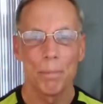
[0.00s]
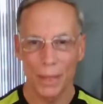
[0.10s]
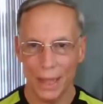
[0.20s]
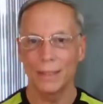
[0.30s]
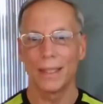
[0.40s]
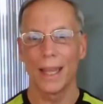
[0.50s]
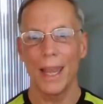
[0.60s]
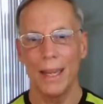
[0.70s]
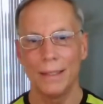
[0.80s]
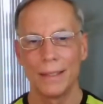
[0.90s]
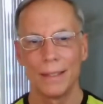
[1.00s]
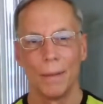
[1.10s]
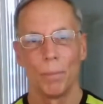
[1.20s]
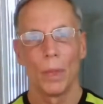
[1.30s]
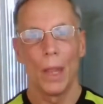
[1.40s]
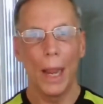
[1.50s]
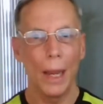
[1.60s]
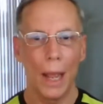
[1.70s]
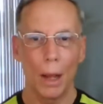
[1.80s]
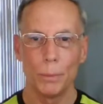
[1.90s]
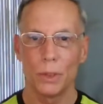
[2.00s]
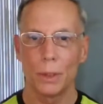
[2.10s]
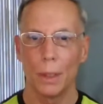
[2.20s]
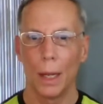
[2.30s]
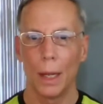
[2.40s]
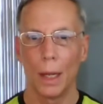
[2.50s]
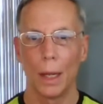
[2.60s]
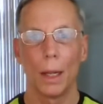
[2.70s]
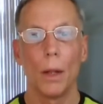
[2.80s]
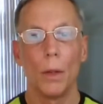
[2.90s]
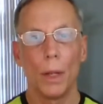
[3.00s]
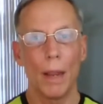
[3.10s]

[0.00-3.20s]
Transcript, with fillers: But that's the case. It helps uh,